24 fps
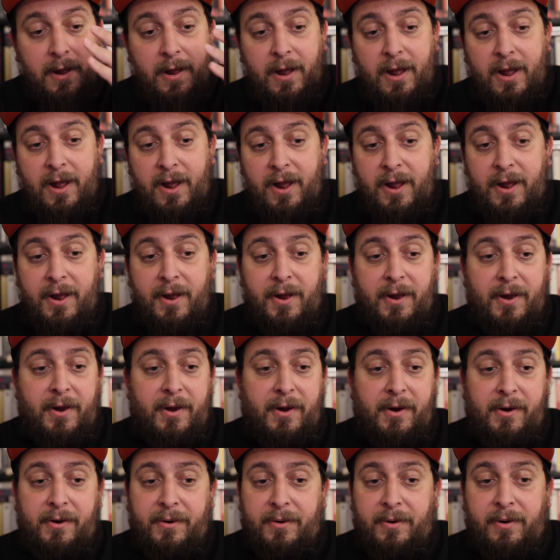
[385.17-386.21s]
The
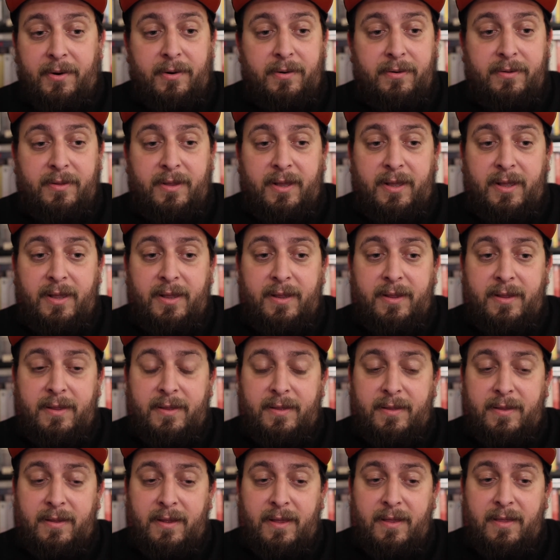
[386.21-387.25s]

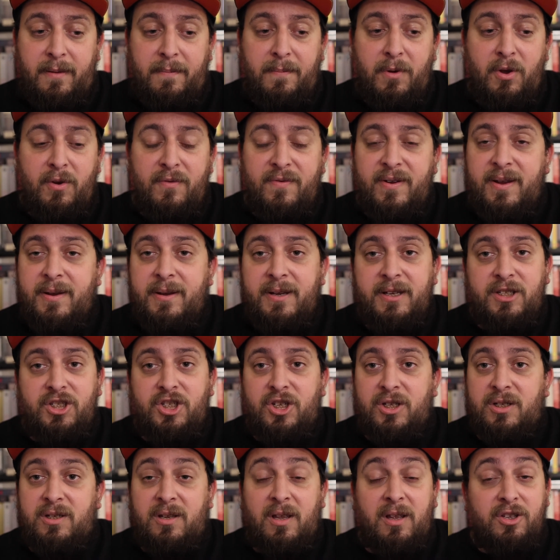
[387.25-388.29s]
movie is
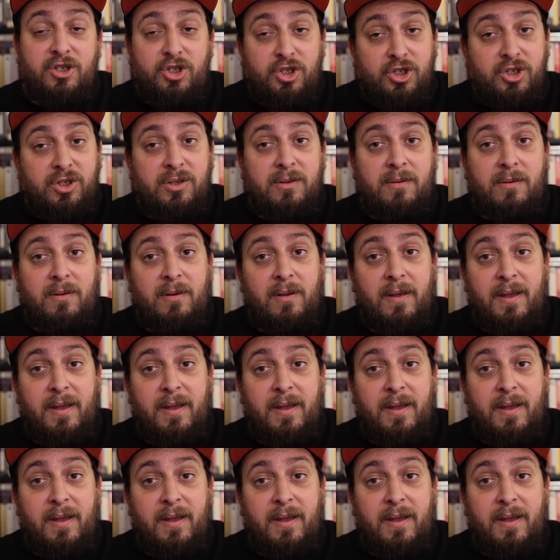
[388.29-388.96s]
just,